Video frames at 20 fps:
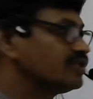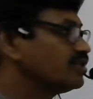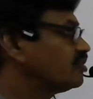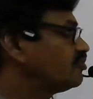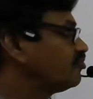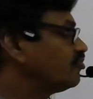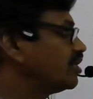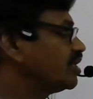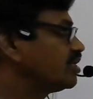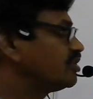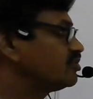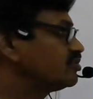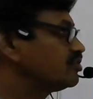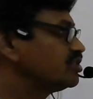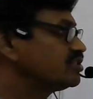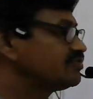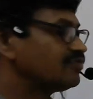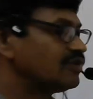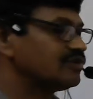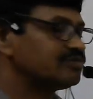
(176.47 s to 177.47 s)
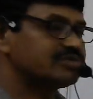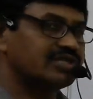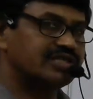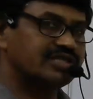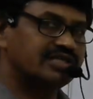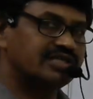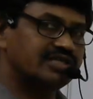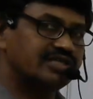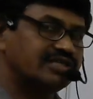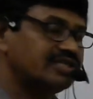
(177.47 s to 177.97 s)
5 resonance forms are
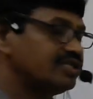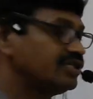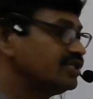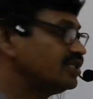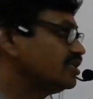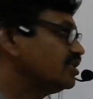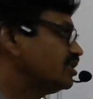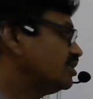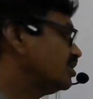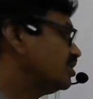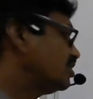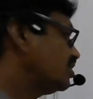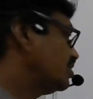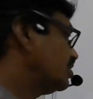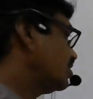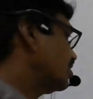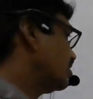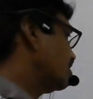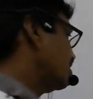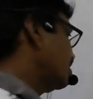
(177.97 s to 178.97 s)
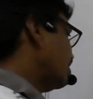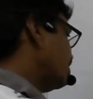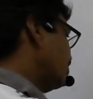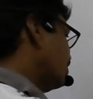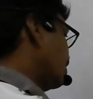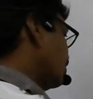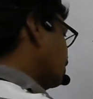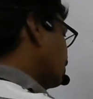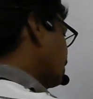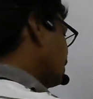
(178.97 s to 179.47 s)
there. Here we
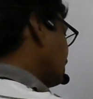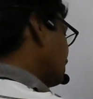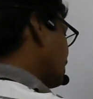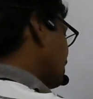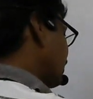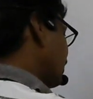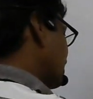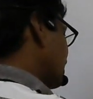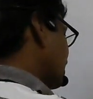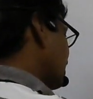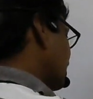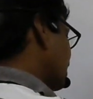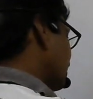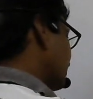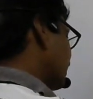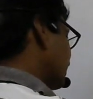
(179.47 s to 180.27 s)
have to remember one thing.